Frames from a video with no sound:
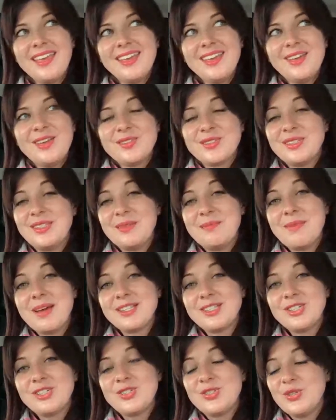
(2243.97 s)
So the
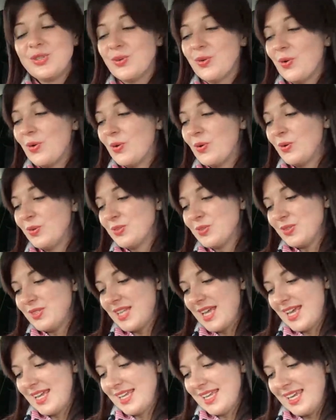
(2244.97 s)
message to you all
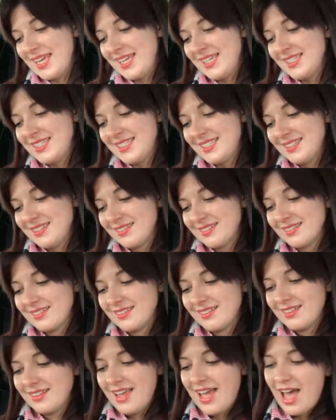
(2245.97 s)
today is,
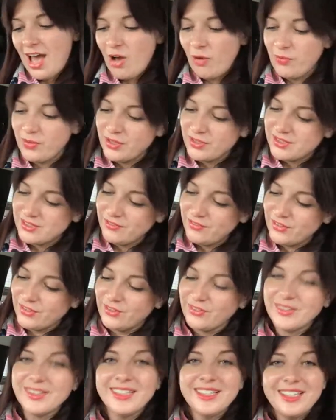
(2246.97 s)
how
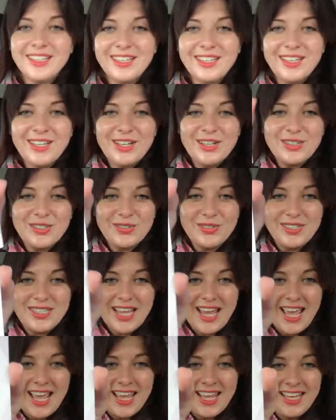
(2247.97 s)
beautiful.
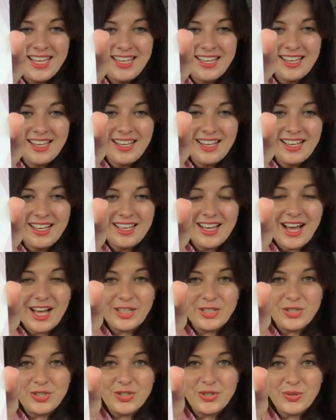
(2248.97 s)
Today, I
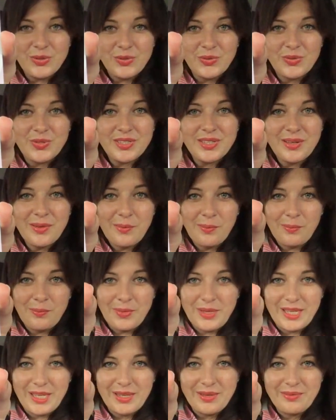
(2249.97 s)
choose
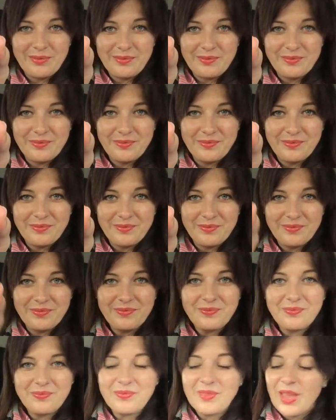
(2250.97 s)
me.
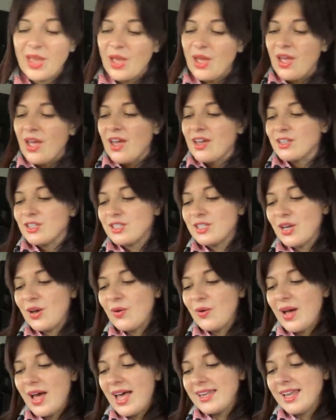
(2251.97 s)
So,
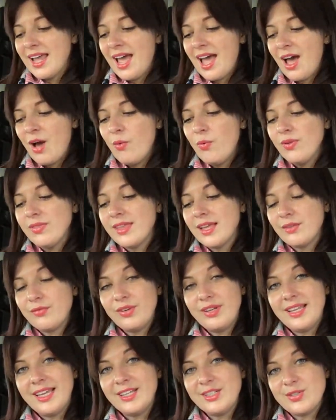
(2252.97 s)
and how would that
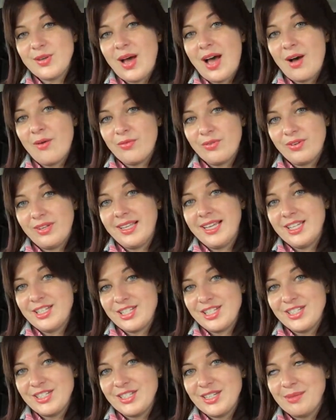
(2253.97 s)
relate to our
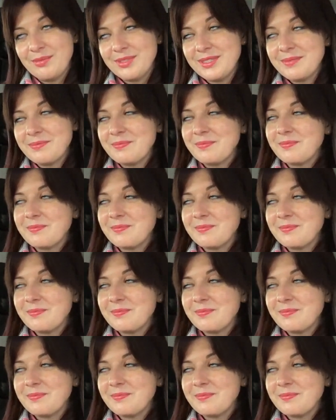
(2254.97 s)
relationships?